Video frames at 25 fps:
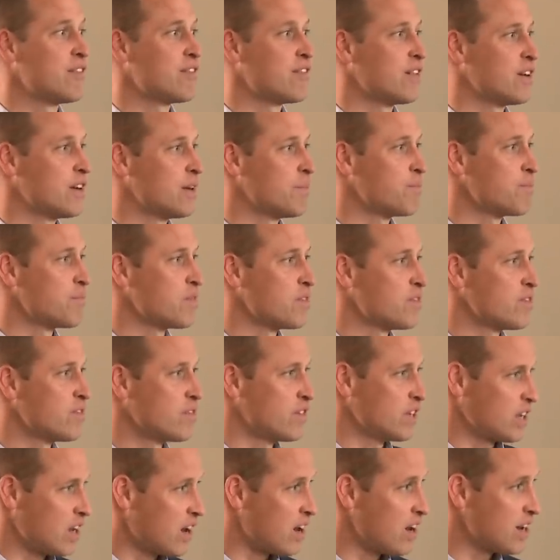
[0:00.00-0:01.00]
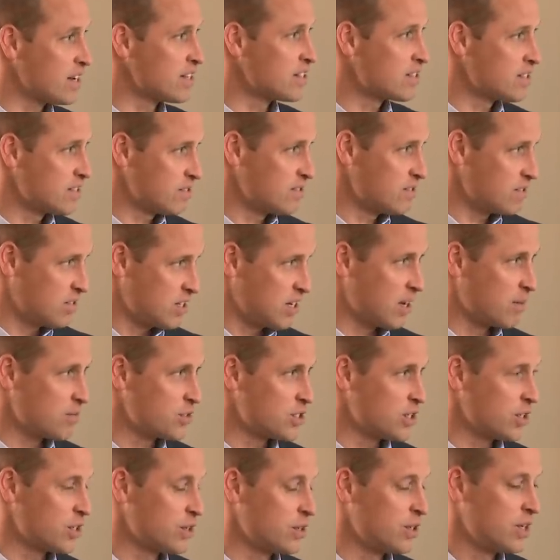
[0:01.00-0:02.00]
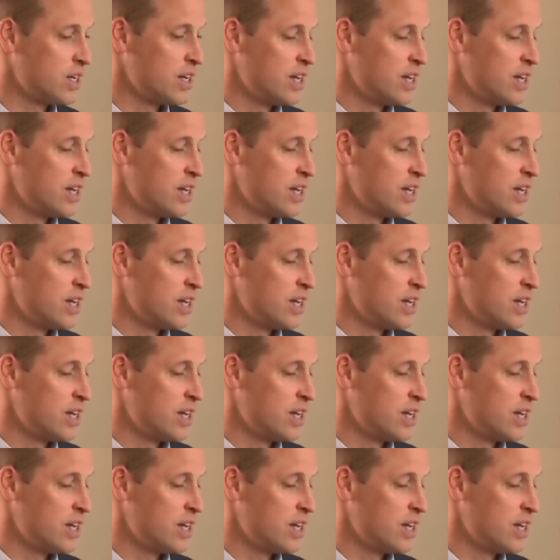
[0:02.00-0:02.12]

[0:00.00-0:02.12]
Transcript: for, for guys to come to.